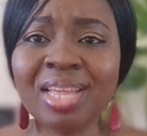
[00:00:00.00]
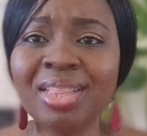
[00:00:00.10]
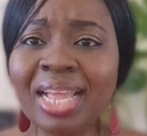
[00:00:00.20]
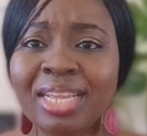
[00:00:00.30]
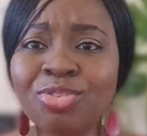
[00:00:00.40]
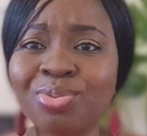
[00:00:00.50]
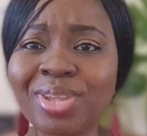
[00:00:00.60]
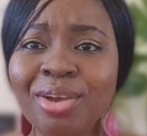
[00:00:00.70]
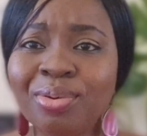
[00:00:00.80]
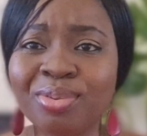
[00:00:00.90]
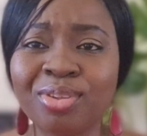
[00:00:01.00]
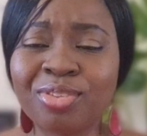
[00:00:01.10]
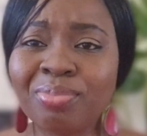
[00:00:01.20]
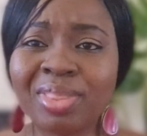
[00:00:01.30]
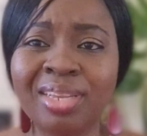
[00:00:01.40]
and then like a 2-year-old or
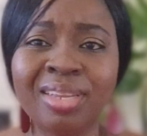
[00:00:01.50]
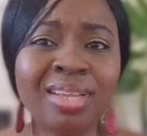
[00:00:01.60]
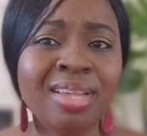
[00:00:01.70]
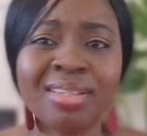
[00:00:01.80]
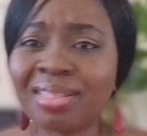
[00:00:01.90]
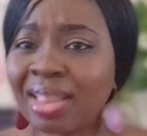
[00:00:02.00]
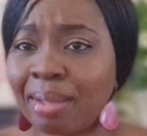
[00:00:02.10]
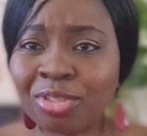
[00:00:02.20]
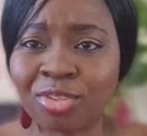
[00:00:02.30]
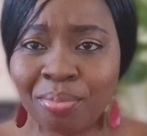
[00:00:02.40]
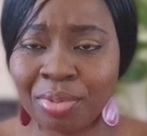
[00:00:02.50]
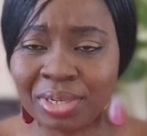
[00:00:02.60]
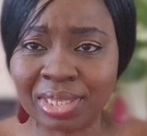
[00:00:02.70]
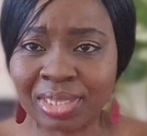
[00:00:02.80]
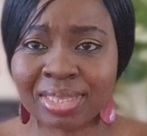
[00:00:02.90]
something, slapped
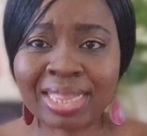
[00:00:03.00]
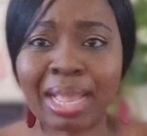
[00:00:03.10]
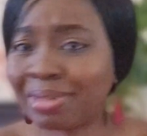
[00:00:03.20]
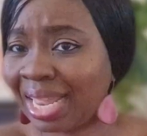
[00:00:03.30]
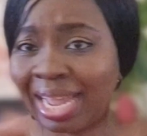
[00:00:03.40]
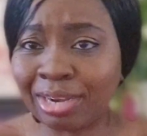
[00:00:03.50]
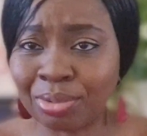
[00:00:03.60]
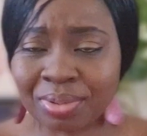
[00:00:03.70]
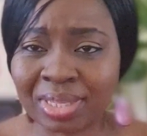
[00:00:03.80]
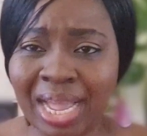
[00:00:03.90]
an adult.